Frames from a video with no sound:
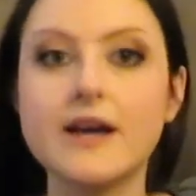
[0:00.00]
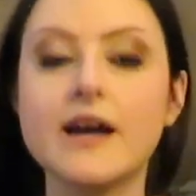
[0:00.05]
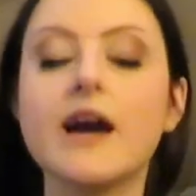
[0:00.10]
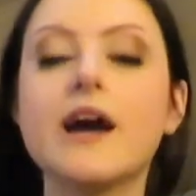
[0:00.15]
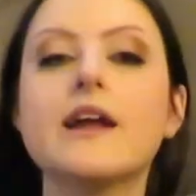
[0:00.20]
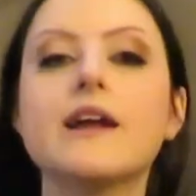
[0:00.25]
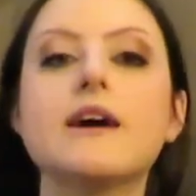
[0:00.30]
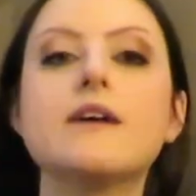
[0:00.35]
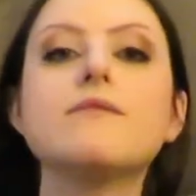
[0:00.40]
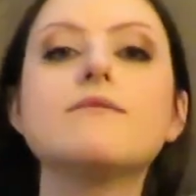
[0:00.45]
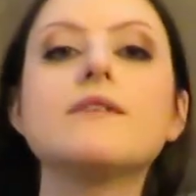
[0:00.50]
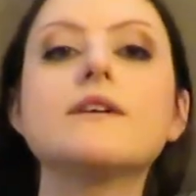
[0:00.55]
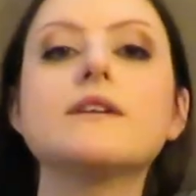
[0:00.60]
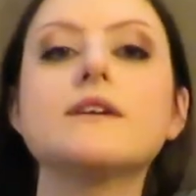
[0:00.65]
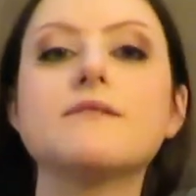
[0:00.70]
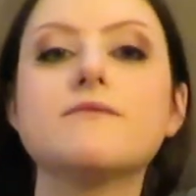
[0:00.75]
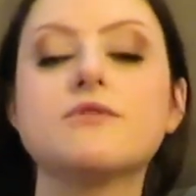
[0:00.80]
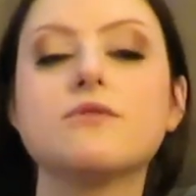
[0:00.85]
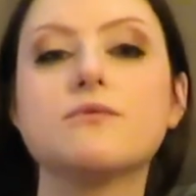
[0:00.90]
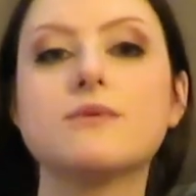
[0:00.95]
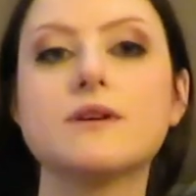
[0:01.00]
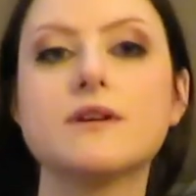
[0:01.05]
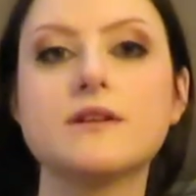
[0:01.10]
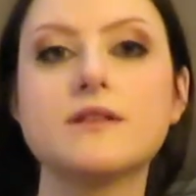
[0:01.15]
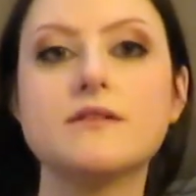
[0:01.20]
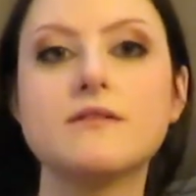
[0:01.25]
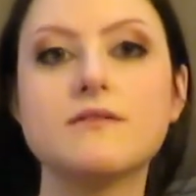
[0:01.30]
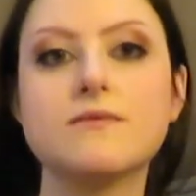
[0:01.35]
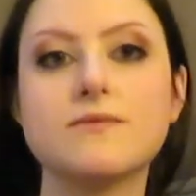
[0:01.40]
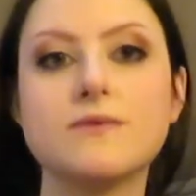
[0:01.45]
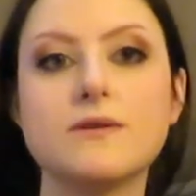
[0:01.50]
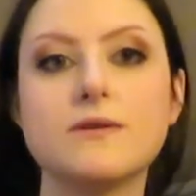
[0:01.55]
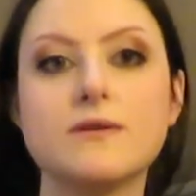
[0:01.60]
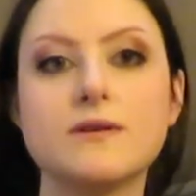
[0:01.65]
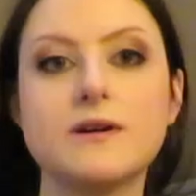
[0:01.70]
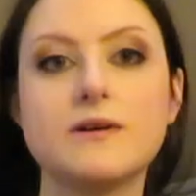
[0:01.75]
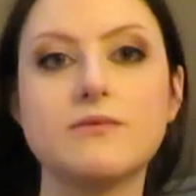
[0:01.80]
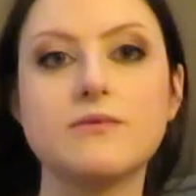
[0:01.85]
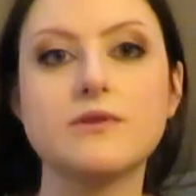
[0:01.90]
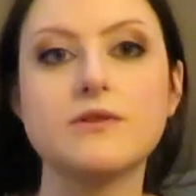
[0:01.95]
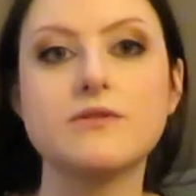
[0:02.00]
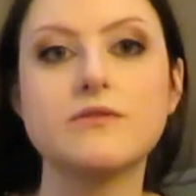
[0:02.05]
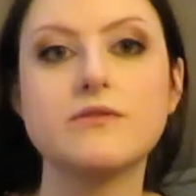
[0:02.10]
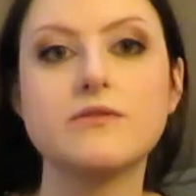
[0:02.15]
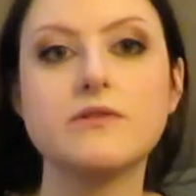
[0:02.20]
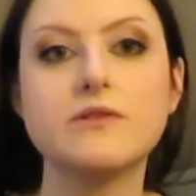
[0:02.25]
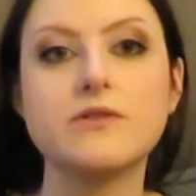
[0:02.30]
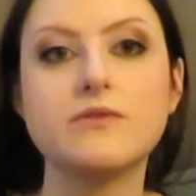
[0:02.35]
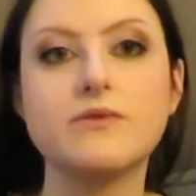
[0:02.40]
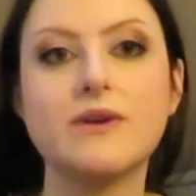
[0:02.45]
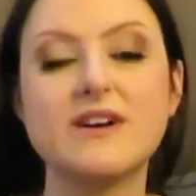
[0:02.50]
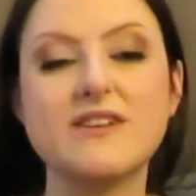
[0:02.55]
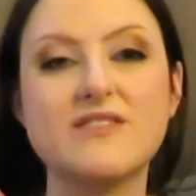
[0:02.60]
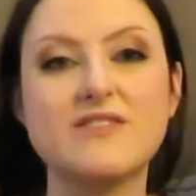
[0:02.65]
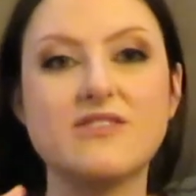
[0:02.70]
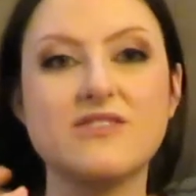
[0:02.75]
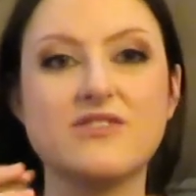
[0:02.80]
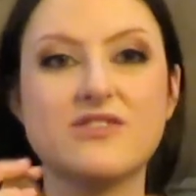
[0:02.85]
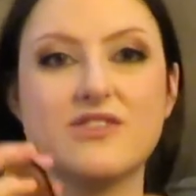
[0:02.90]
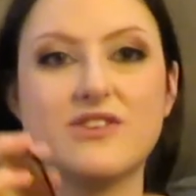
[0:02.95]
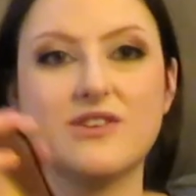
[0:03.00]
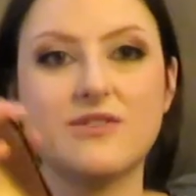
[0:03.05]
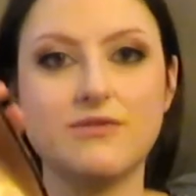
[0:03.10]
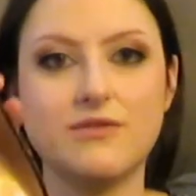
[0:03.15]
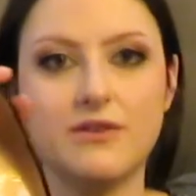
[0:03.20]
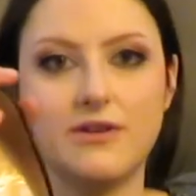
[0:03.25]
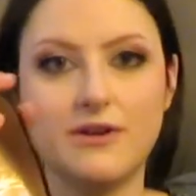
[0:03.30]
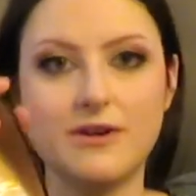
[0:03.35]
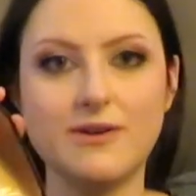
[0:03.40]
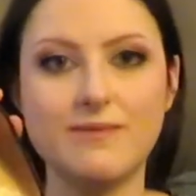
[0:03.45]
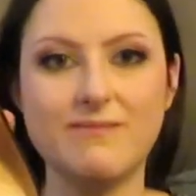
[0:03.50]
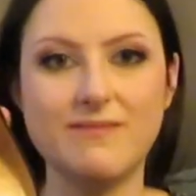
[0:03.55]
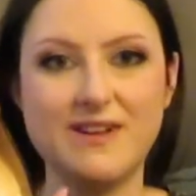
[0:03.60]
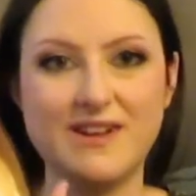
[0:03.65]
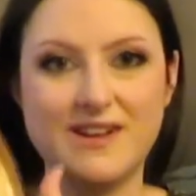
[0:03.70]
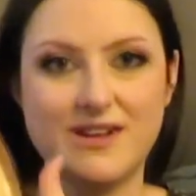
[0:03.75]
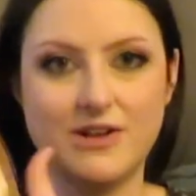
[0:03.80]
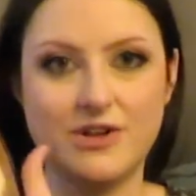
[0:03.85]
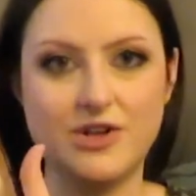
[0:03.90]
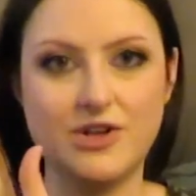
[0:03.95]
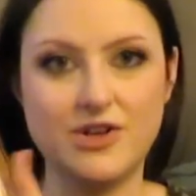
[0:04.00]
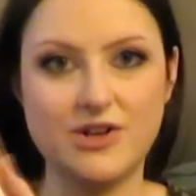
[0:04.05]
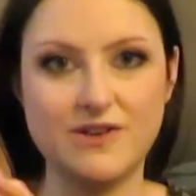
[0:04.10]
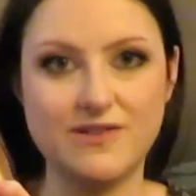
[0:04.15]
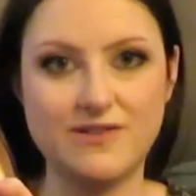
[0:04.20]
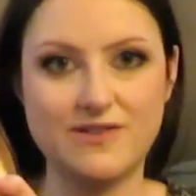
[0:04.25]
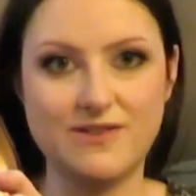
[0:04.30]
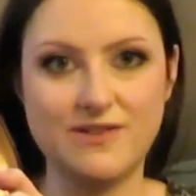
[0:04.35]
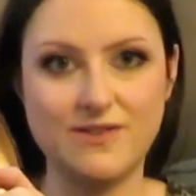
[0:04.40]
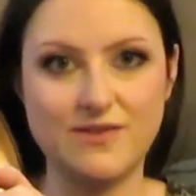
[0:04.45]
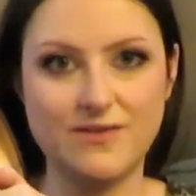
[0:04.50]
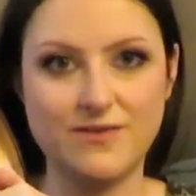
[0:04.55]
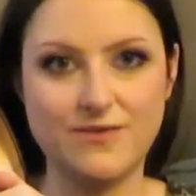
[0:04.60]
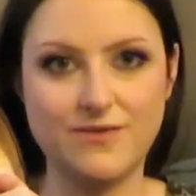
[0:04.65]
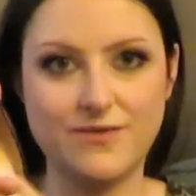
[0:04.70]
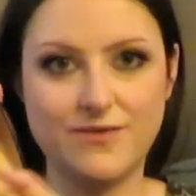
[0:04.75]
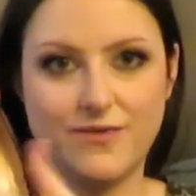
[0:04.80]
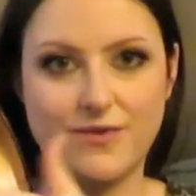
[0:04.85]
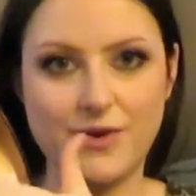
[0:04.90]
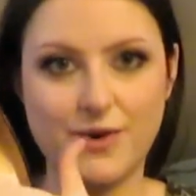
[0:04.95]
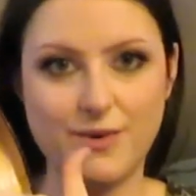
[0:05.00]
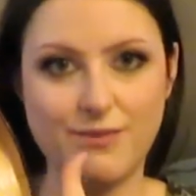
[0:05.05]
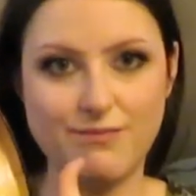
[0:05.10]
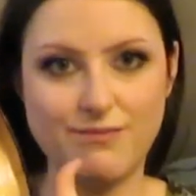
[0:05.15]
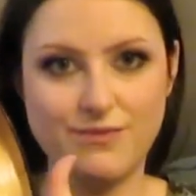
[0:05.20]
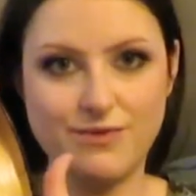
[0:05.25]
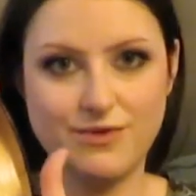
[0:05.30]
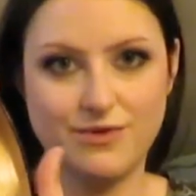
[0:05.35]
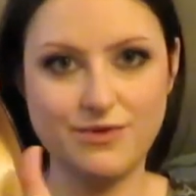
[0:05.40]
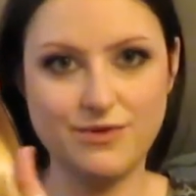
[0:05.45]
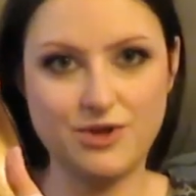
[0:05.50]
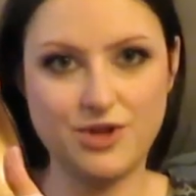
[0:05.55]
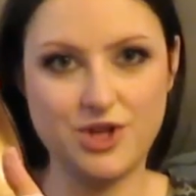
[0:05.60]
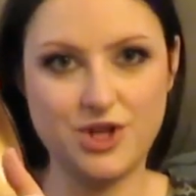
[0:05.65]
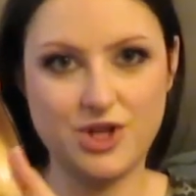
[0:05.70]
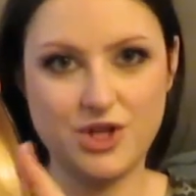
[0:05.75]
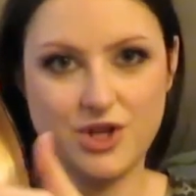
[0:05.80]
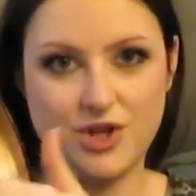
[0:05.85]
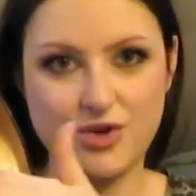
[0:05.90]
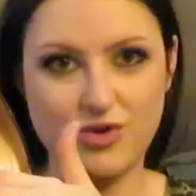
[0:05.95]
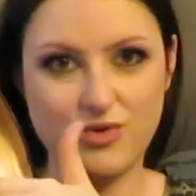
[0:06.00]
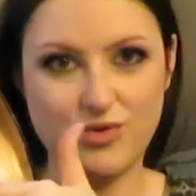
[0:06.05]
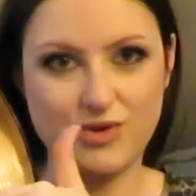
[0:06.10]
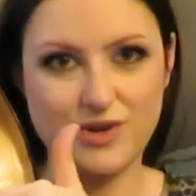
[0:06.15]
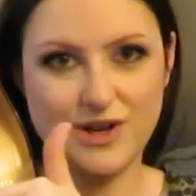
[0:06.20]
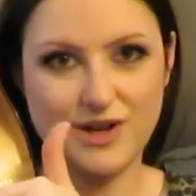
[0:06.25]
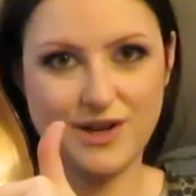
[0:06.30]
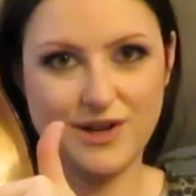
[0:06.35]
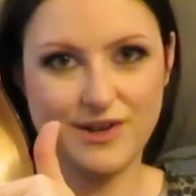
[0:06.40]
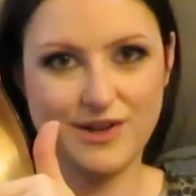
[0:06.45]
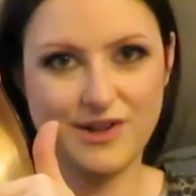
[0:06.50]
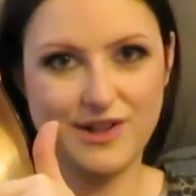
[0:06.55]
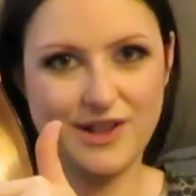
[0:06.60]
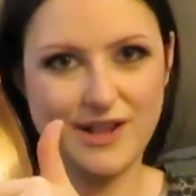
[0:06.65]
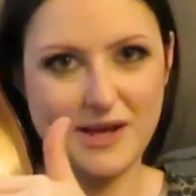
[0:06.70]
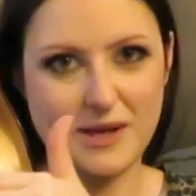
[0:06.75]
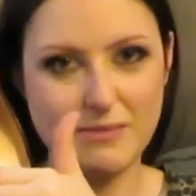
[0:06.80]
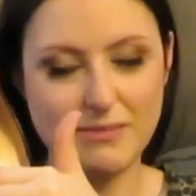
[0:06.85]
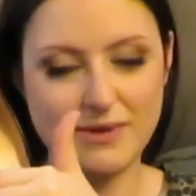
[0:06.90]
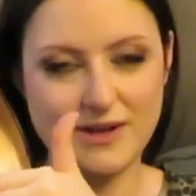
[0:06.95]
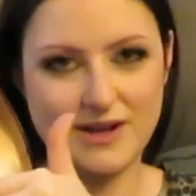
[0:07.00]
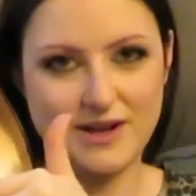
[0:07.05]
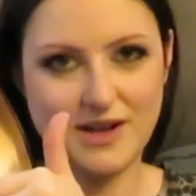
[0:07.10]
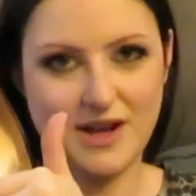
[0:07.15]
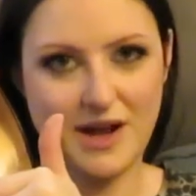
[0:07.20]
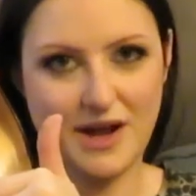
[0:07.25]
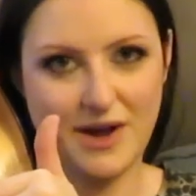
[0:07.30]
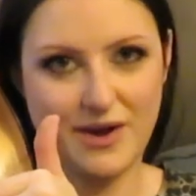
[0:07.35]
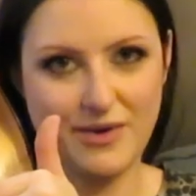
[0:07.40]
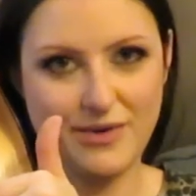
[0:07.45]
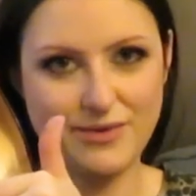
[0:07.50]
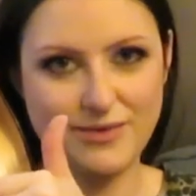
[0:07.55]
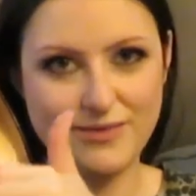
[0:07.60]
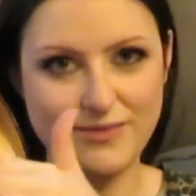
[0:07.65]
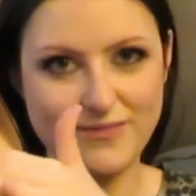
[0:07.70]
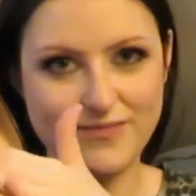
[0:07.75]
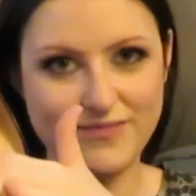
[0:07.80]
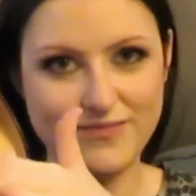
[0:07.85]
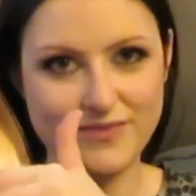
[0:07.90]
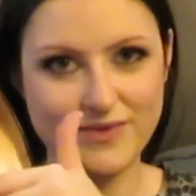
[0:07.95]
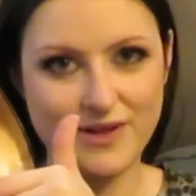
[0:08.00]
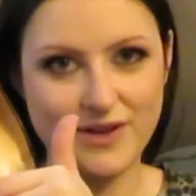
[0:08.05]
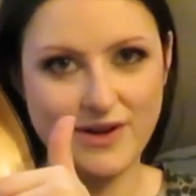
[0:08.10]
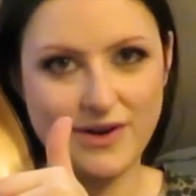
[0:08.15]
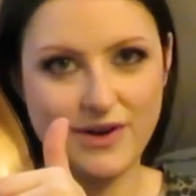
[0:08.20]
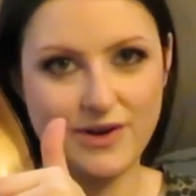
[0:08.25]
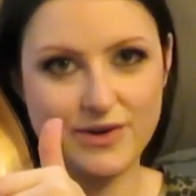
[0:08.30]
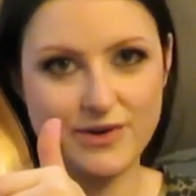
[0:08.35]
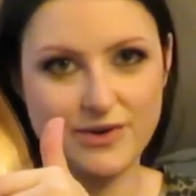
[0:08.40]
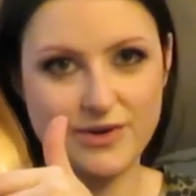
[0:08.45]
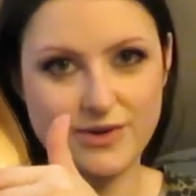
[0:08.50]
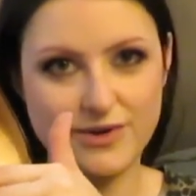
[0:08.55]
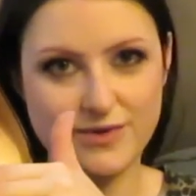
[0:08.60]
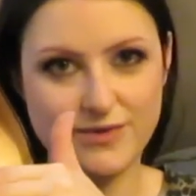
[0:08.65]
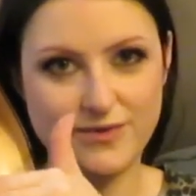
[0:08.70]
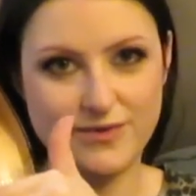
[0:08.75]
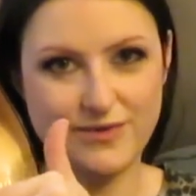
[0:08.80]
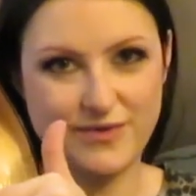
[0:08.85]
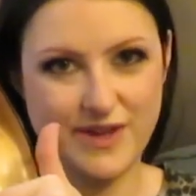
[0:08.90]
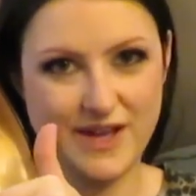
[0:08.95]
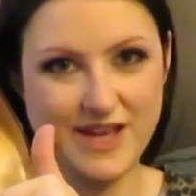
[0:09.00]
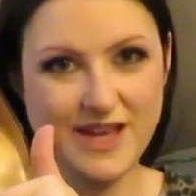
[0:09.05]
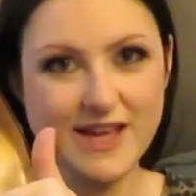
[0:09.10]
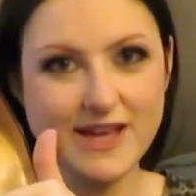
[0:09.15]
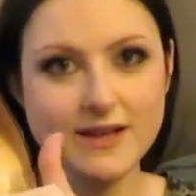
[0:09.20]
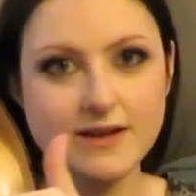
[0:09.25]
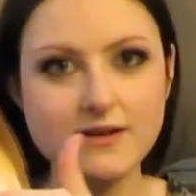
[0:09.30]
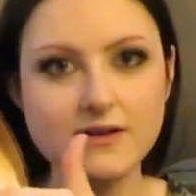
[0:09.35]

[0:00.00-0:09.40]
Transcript: and I find after wearing these for an hour or so, I start to go numb just from the shoe kind of clamping down on your feet.